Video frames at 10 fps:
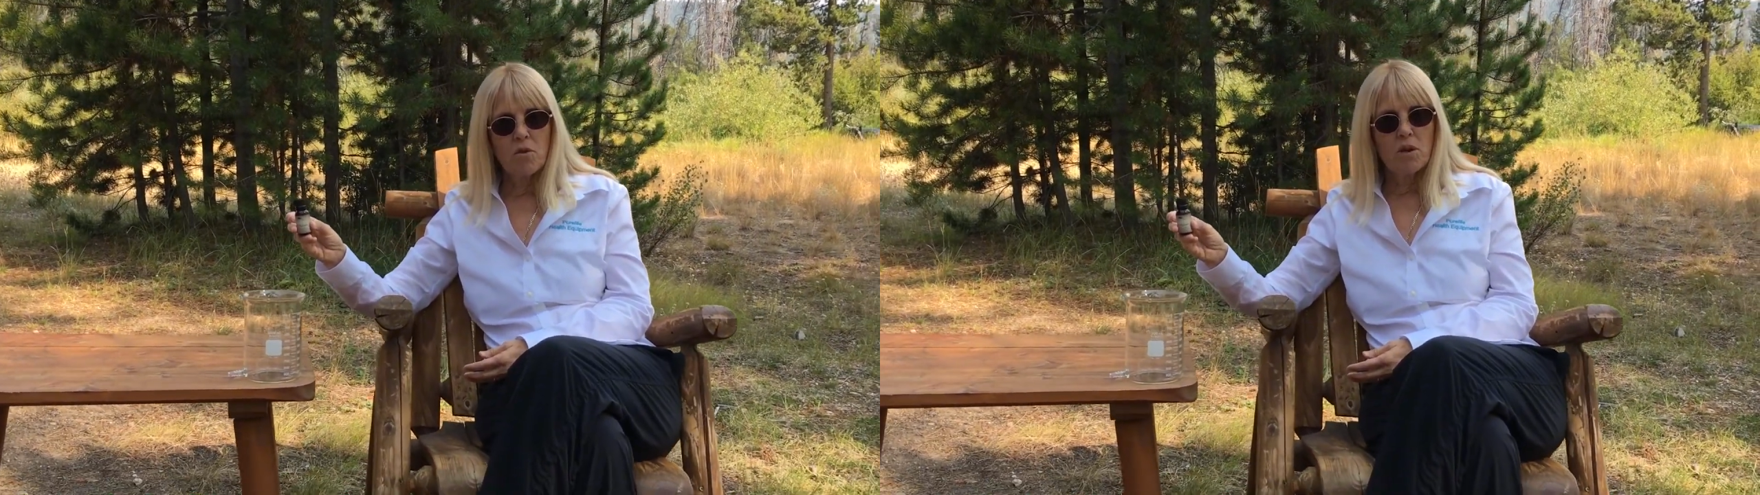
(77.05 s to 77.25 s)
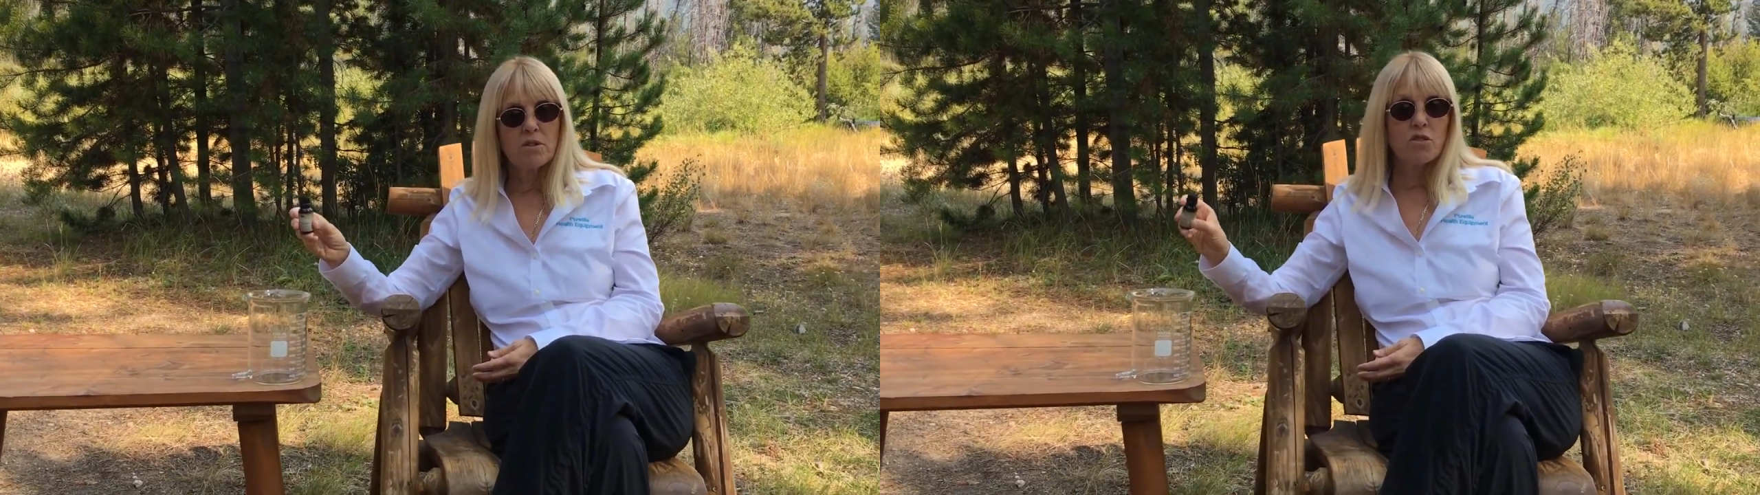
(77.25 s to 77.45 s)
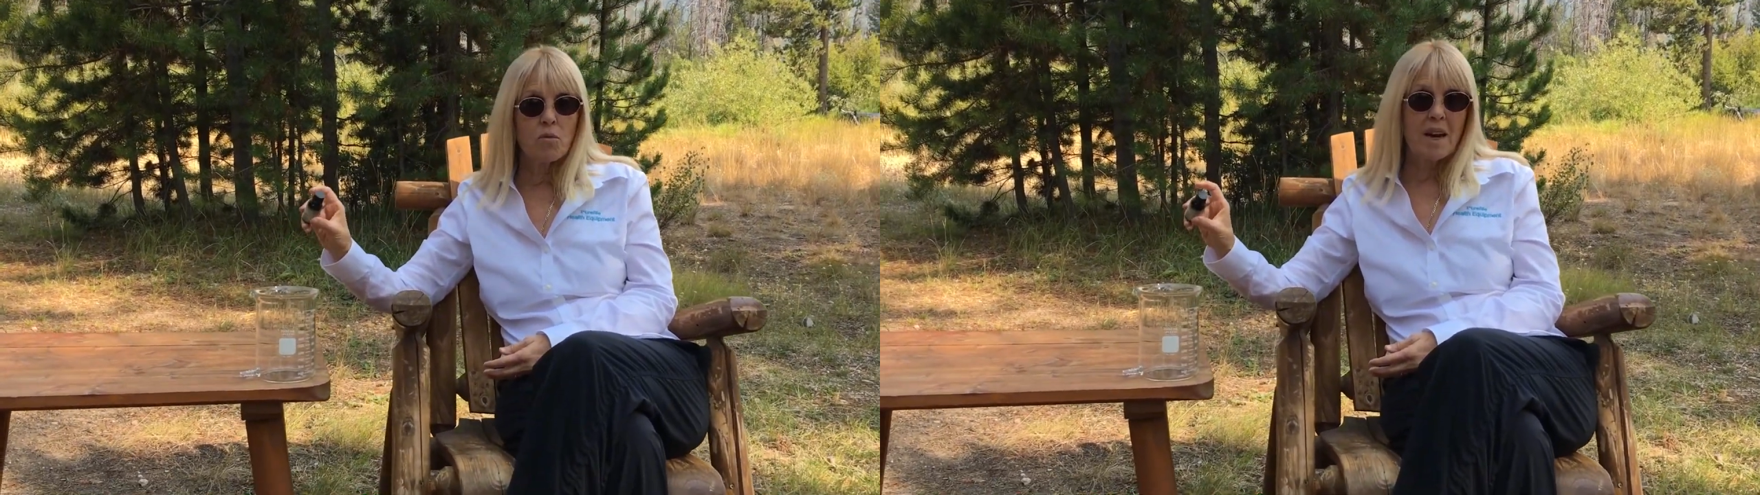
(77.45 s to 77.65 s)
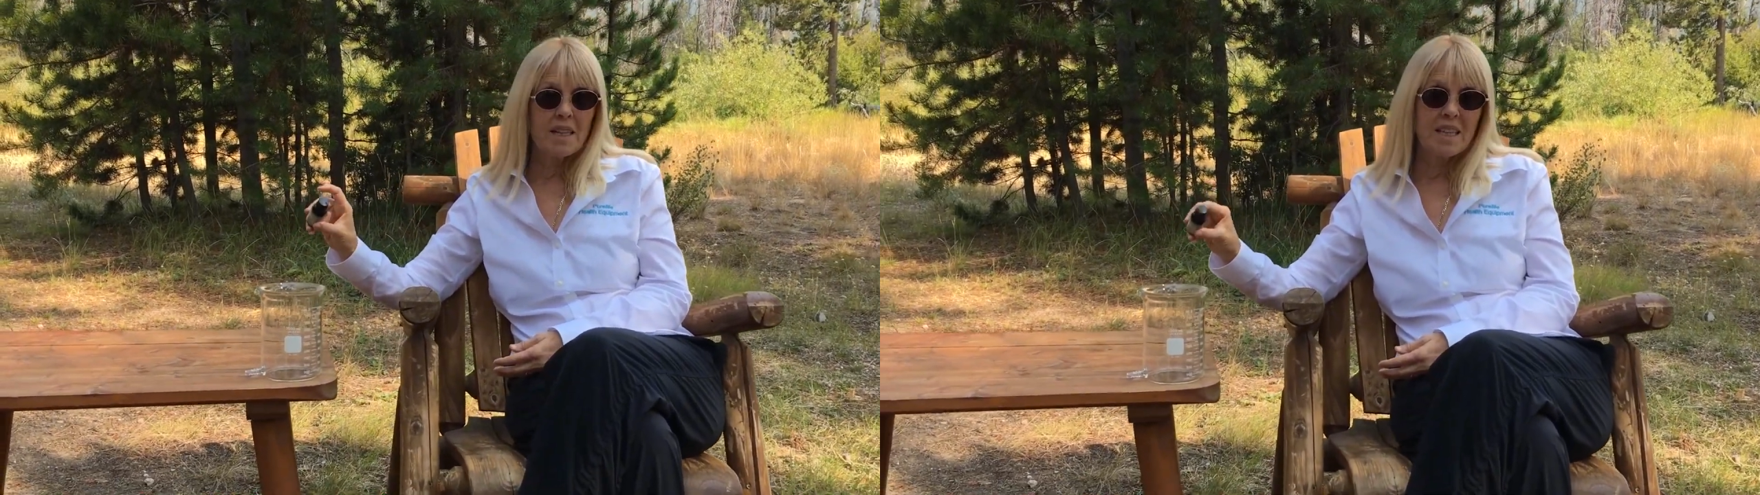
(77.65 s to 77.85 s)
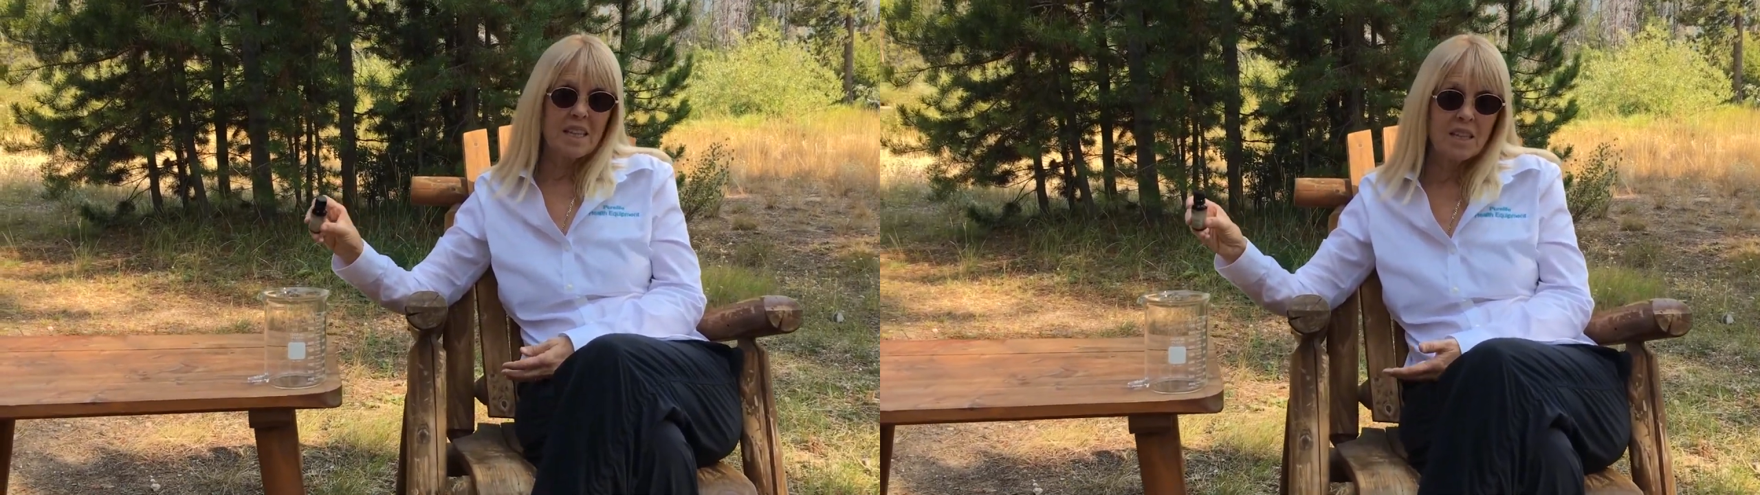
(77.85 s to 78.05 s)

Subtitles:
oils directly